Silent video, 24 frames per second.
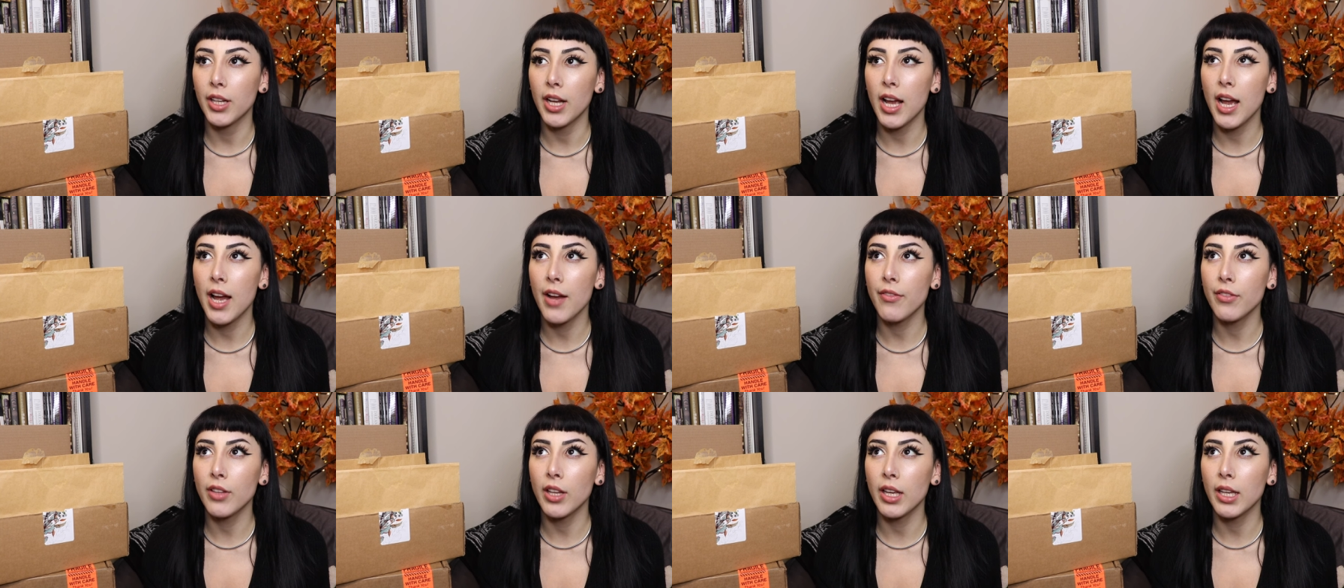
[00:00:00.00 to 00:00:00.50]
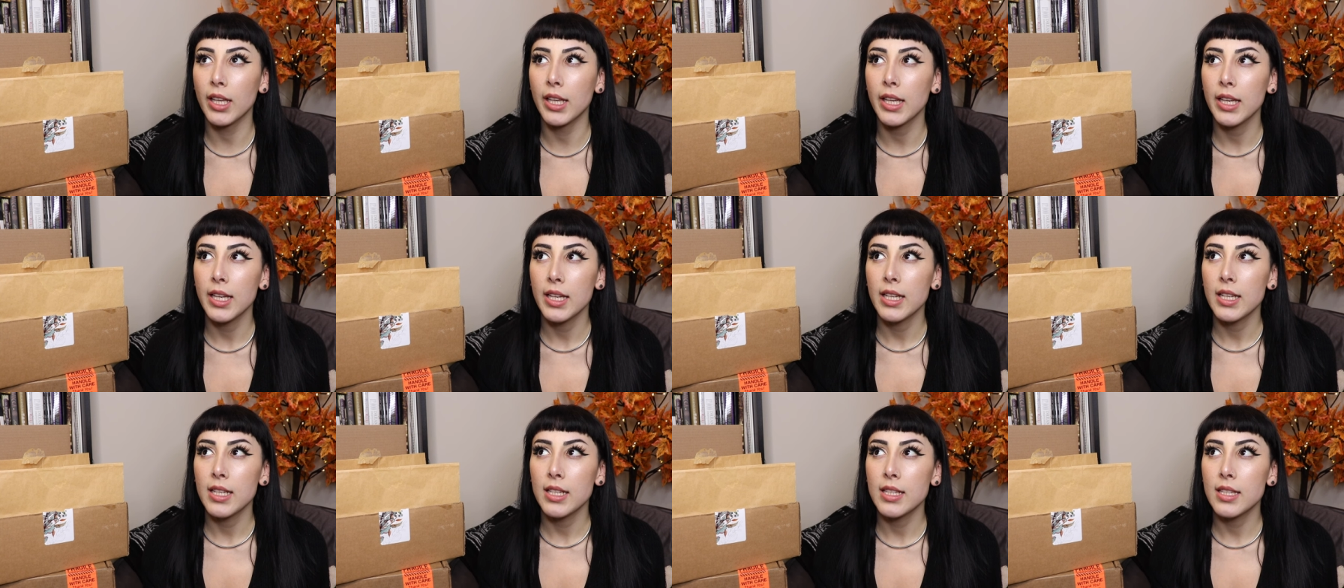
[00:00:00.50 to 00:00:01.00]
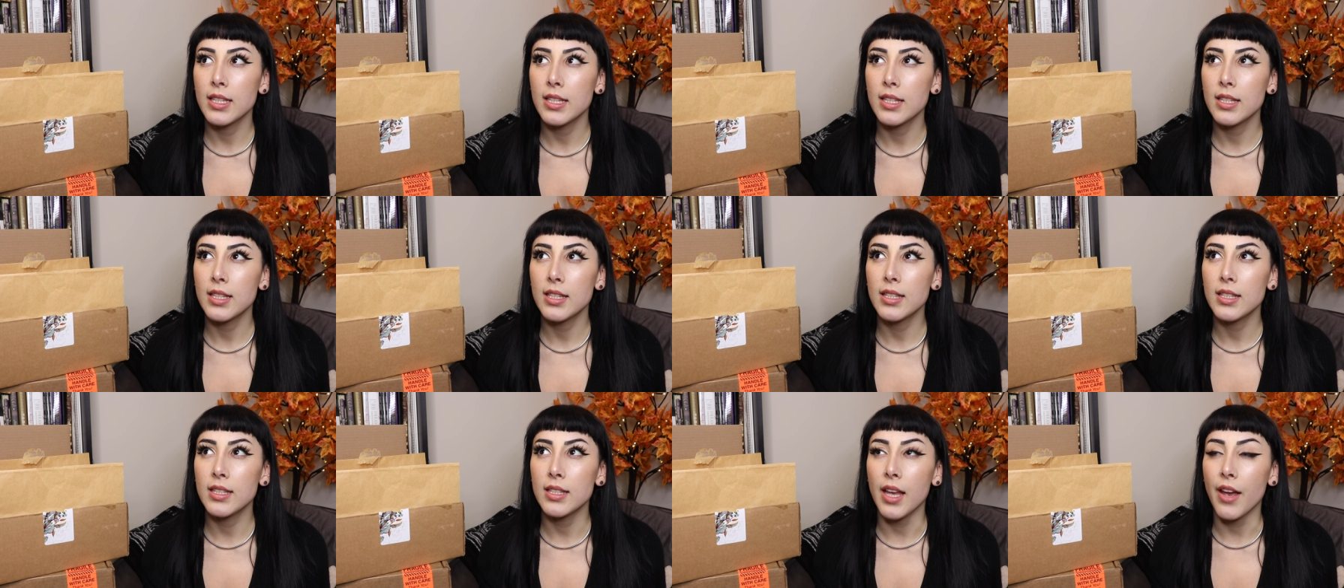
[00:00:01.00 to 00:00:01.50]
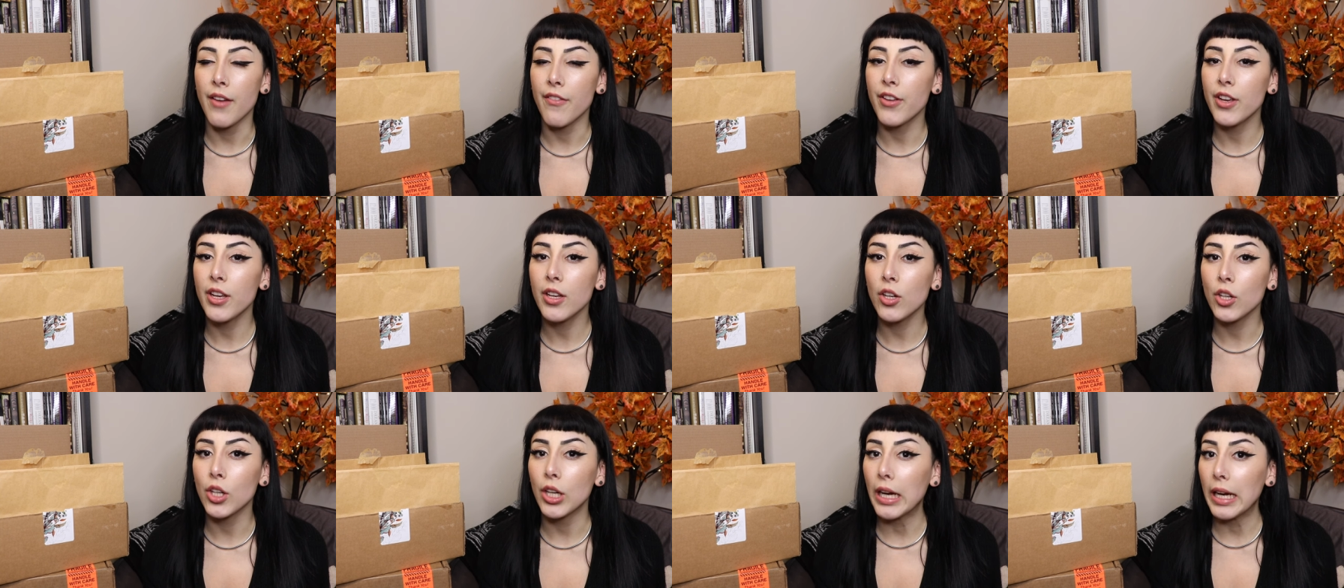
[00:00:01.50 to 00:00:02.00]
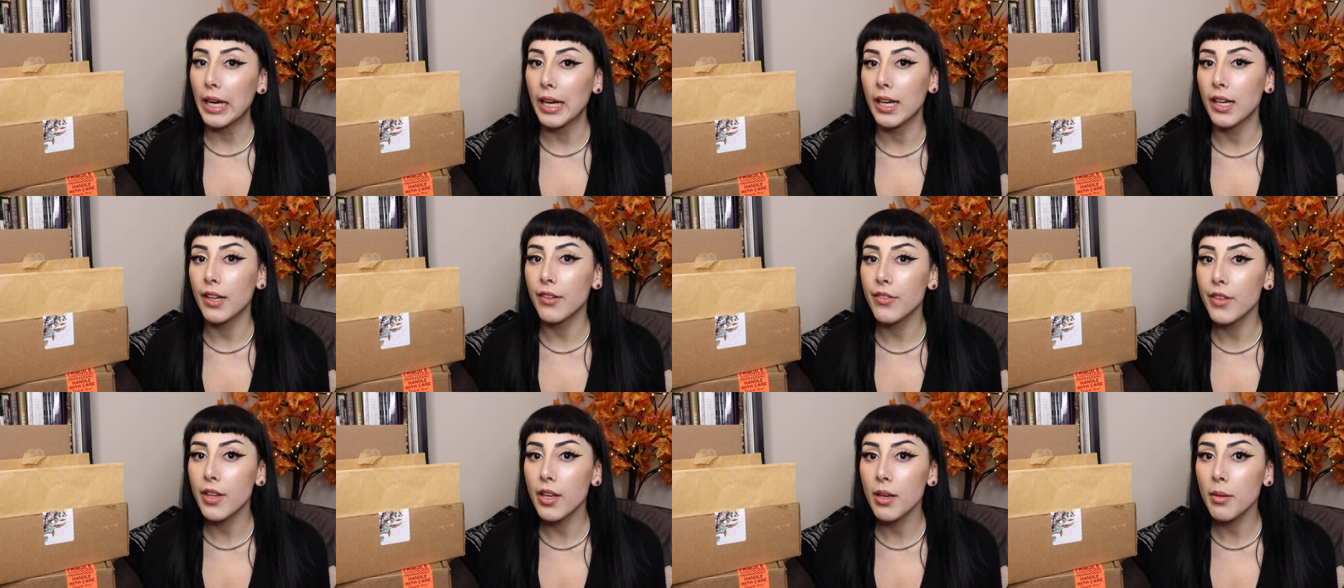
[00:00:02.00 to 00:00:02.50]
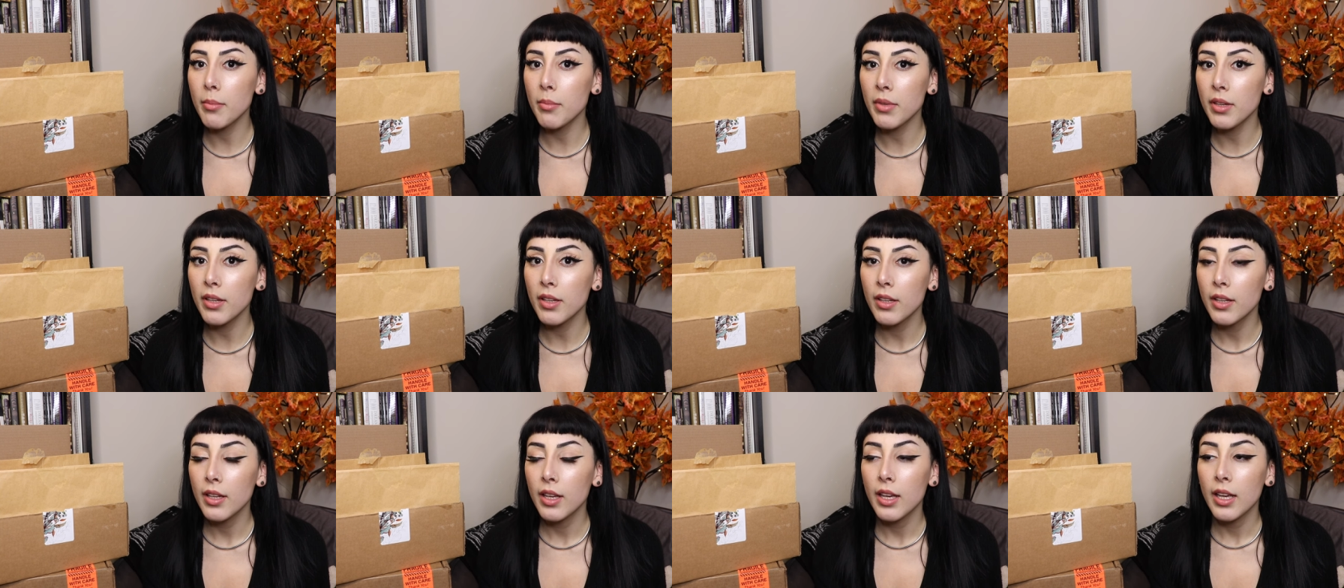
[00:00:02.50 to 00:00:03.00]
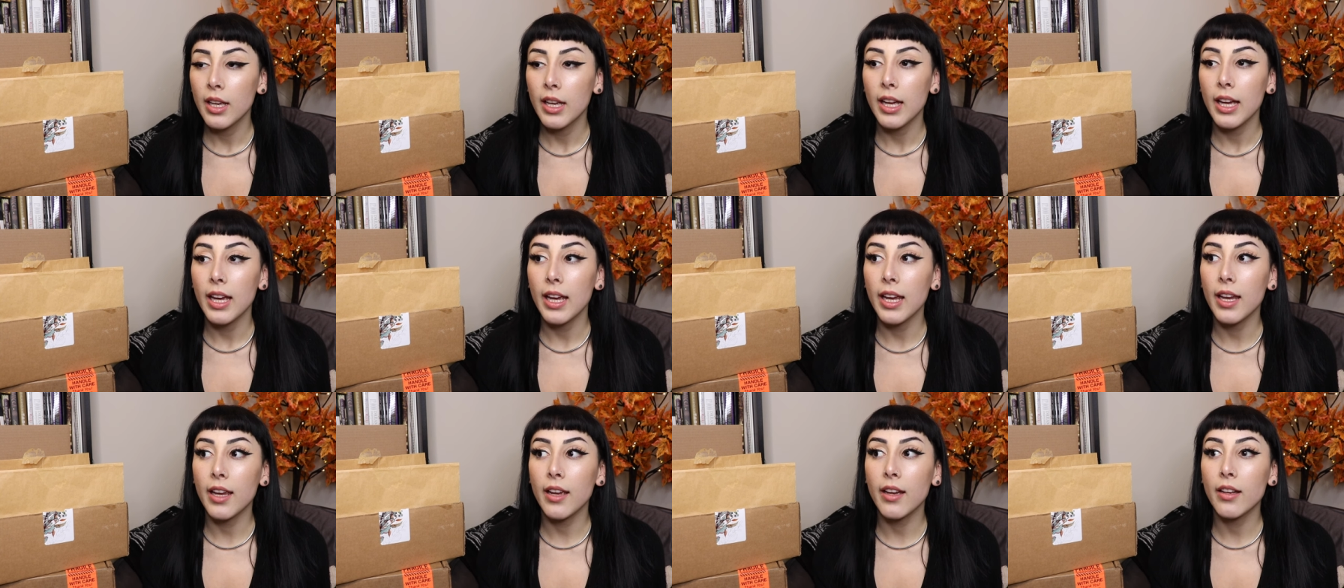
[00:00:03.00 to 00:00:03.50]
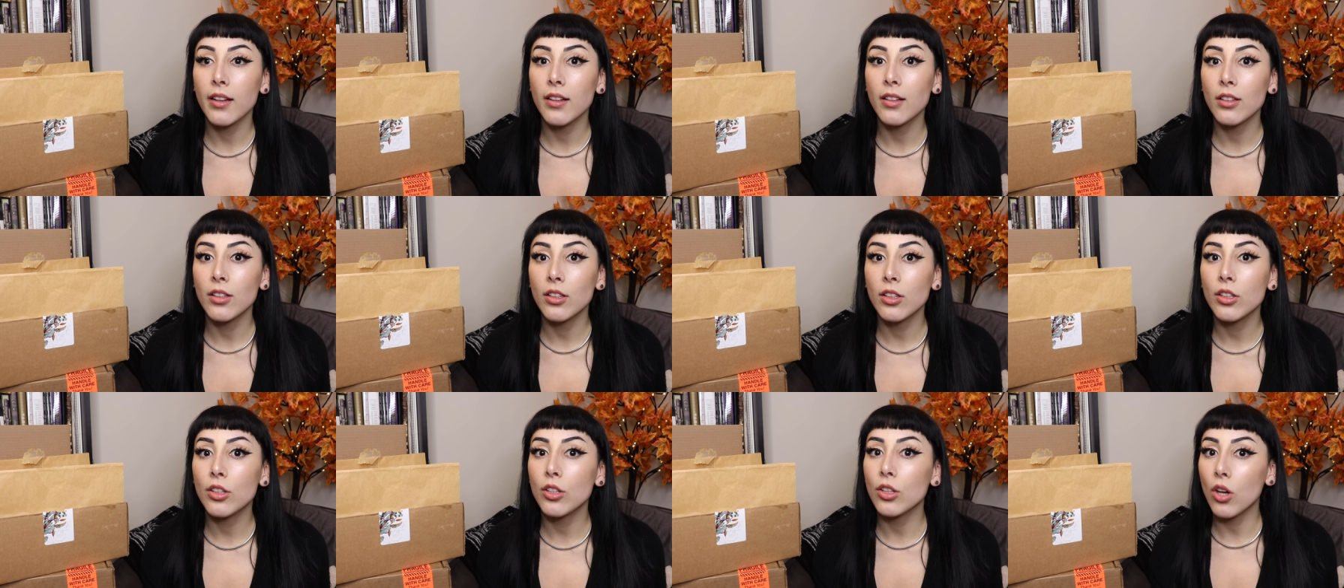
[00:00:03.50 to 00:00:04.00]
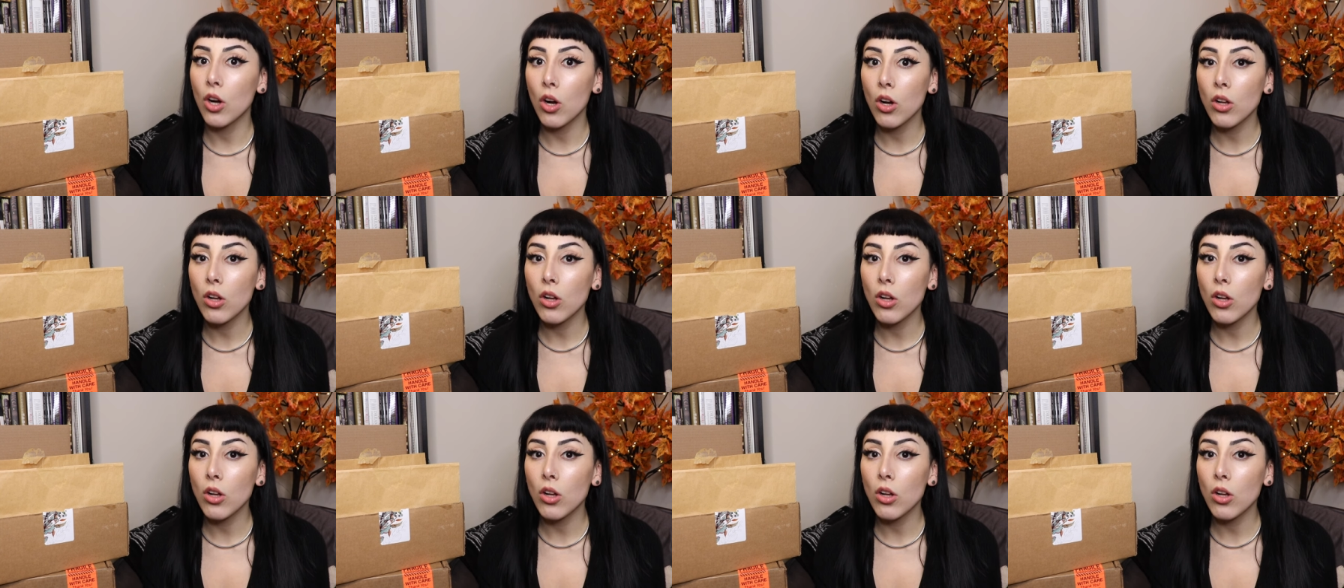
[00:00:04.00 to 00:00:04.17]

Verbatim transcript: I have like seven or eight of them and they're